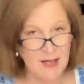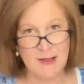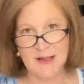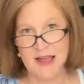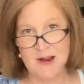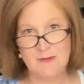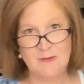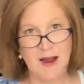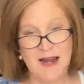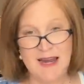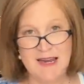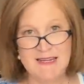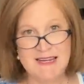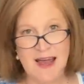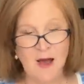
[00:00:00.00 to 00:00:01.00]
like
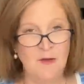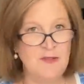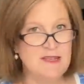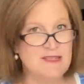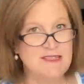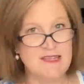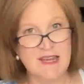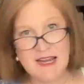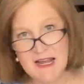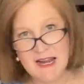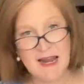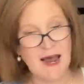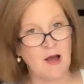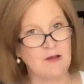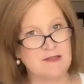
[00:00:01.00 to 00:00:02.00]
running down the sea
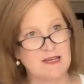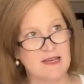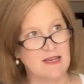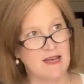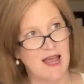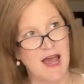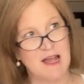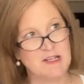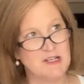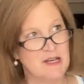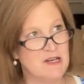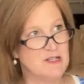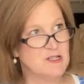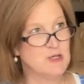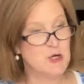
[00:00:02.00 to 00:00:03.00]
canals and
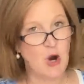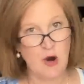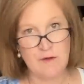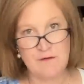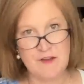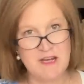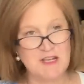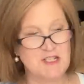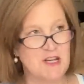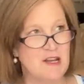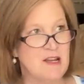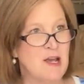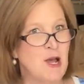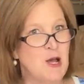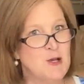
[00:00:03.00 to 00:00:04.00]
catching starfish
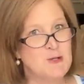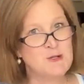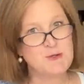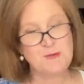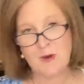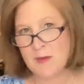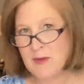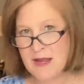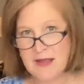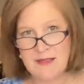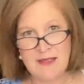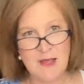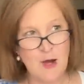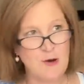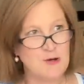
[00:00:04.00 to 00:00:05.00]
and swimming in
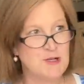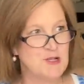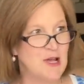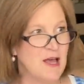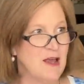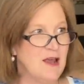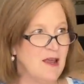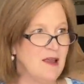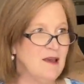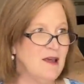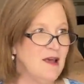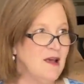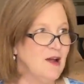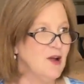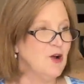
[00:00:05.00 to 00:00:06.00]
the ocean and
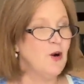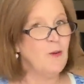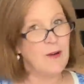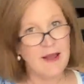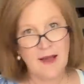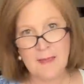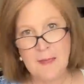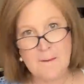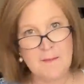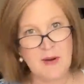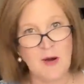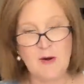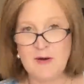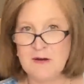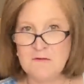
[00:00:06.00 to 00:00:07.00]
going on the
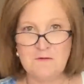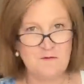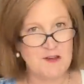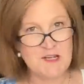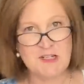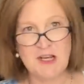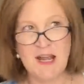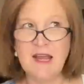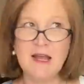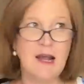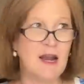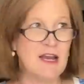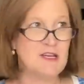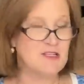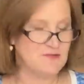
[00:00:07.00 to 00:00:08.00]
boat and fishing. And
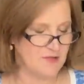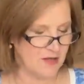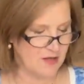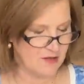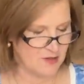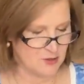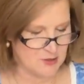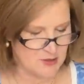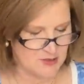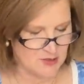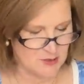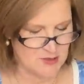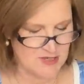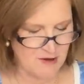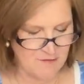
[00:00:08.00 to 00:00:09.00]
I just feel like there's,
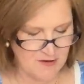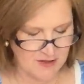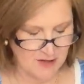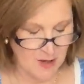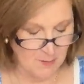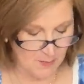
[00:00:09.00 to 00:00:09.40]
there's definitely